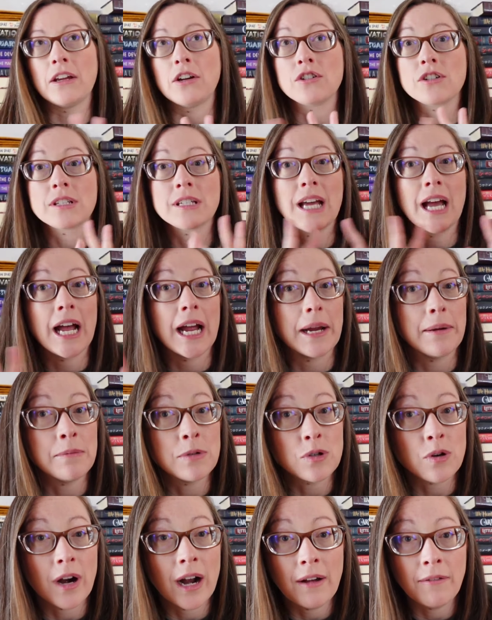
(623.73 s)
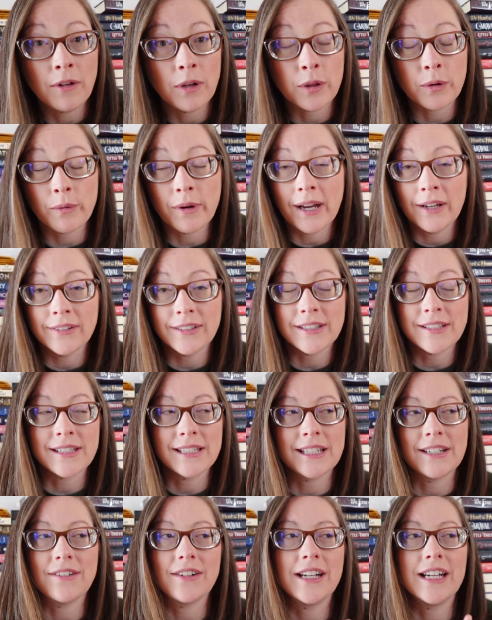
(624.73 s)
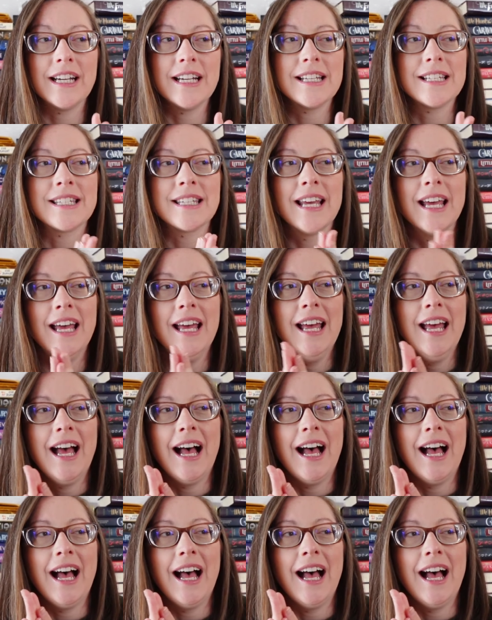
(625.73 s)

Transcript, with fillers: There's time travel throughout the series.